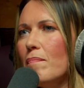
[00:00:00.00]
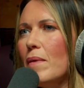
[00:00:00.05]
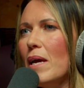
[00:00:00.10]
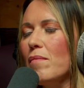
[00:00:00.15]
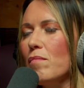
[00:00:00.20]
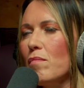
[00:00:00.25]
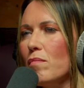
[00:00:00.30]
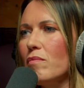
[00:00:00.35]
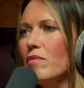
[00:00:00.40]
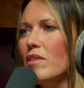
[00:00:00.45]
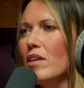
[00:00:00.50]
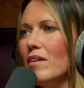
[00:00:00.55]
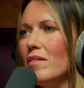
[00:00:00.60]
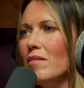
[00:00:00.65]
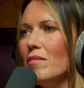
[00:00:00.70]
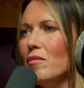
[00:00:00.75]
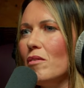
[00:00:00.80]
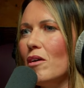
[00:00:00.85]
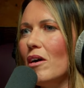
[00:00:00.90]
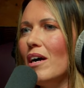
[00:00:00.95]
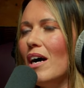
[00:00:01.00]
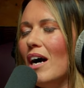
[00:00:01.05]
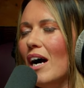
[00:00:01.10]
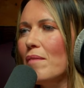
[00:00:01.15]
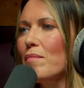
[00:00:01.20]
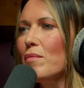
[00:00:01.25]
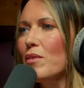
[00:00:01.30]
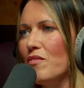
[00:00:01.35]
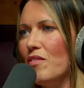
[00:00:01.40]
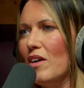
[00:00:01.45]
bit that
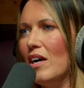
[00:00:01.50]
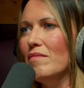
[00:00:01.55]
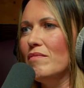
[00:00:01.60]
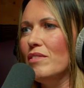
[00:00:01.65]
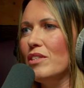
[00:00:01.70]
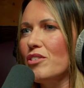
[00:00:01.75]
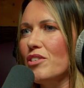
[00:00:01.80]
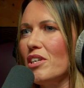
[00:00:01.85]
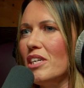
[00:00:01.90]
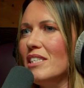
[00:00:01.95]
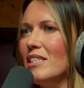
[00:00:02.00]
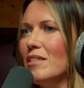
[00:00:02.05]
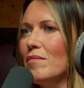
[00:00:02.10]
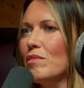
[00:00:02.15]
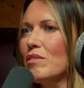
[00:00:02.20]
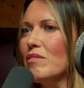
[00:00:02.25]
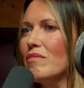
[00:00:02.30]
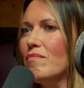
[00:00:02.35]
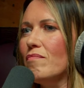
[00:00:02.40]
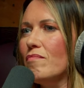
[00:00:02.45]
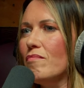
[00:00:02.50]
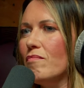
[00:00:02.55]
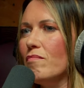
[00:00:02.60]
I would find frustrating was